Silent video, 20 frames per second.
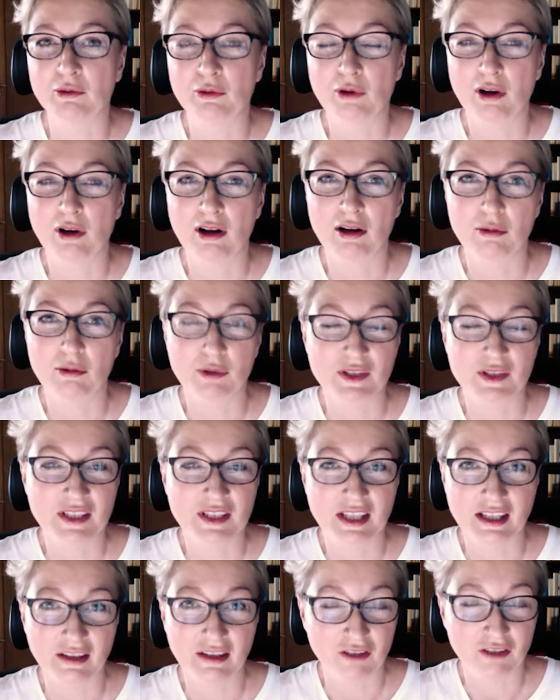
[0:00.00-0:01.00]
What's the
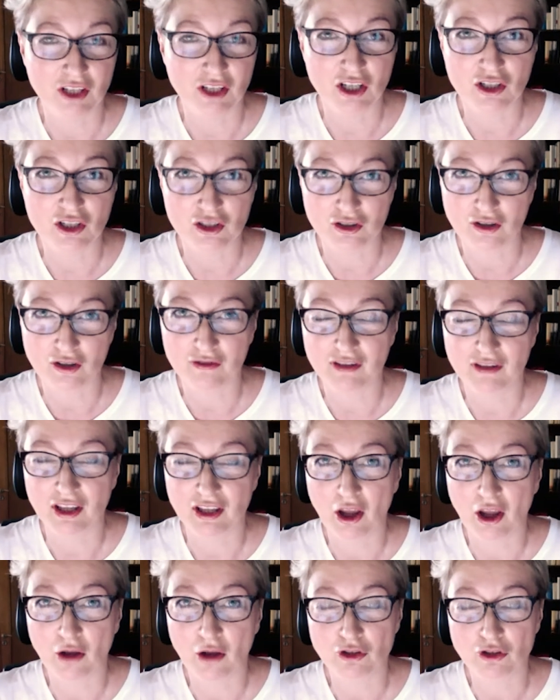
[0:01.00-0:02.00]
definition of the
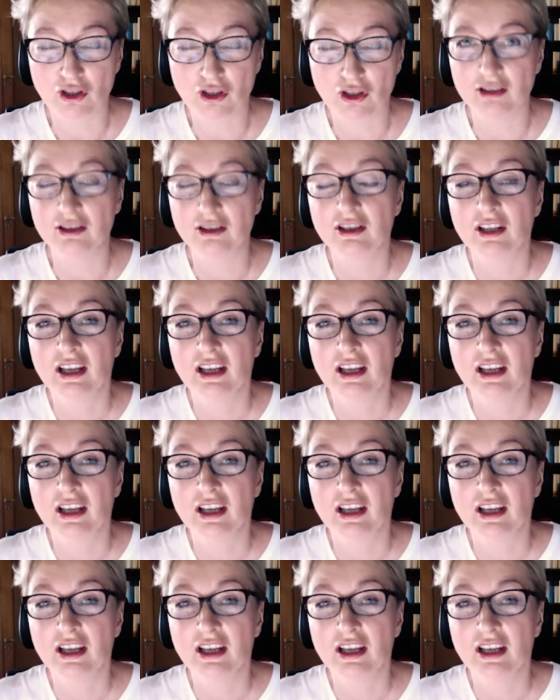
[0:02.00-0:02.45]
notion?